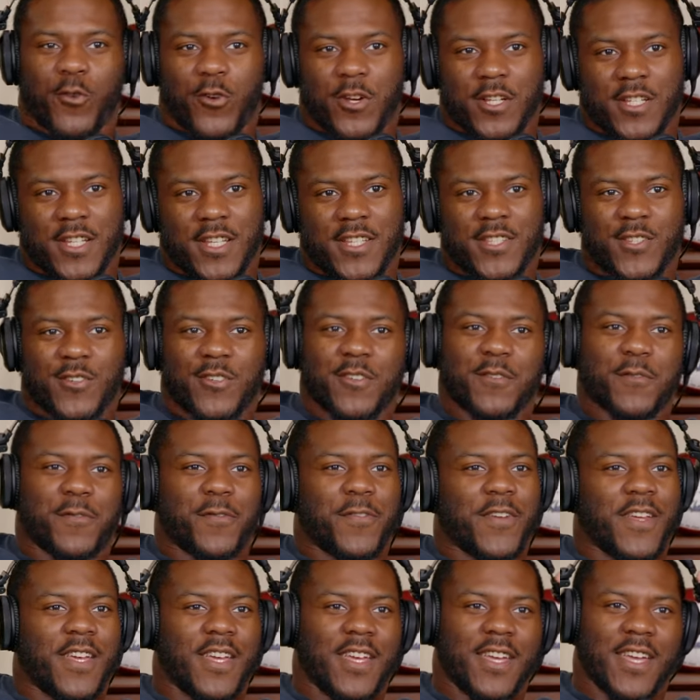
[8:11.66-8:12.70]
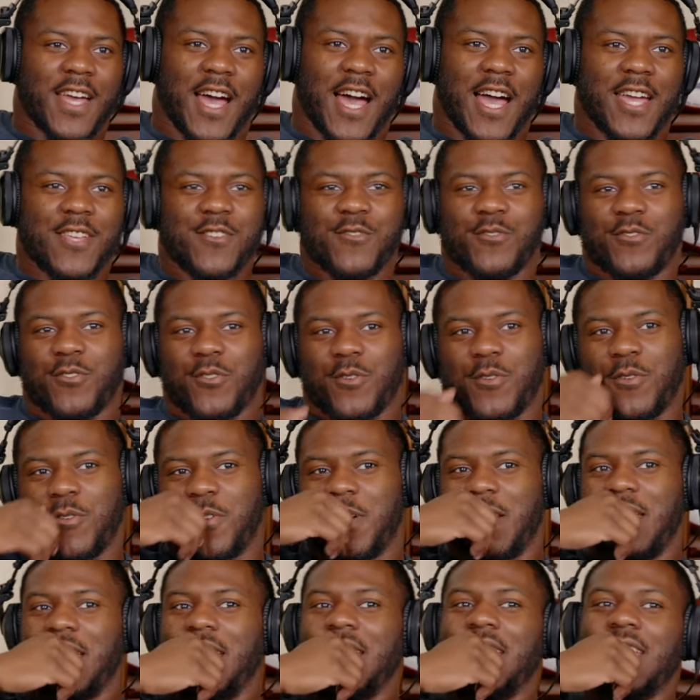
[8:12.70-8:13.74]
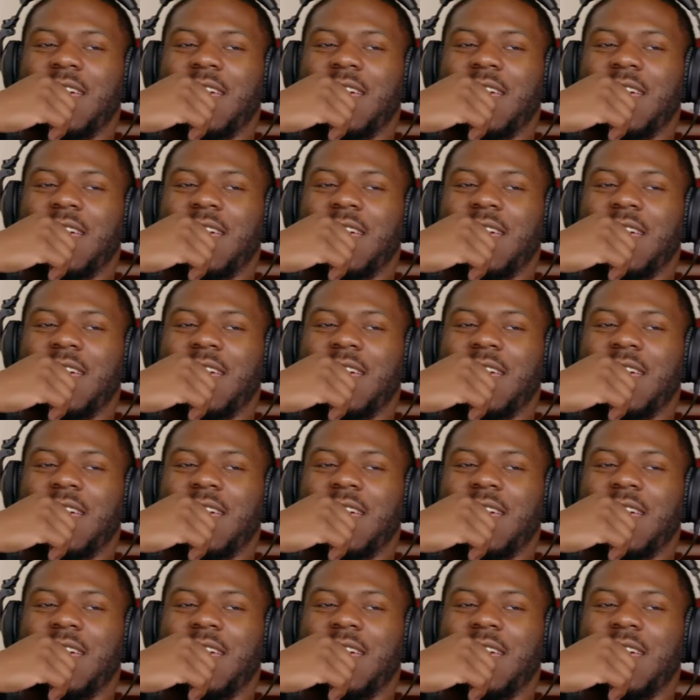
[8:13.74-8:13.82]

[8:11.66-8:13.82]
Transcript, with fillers: put the 4Gs on it, what you go.